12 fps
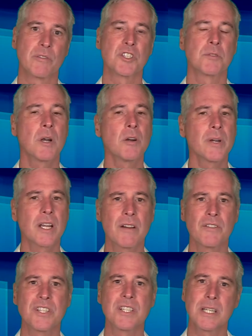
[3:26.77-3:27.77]
of Smart
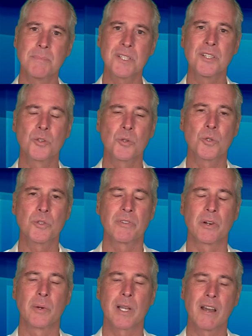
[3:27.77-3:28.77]
Recovery's Tips and Tools
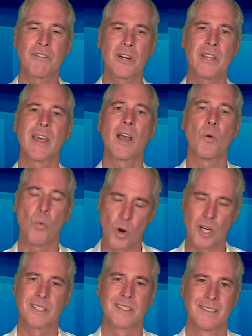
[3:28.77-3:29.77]
for a Recovery That
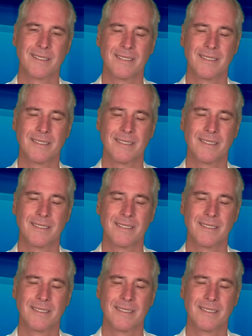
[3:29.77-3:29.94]
Works.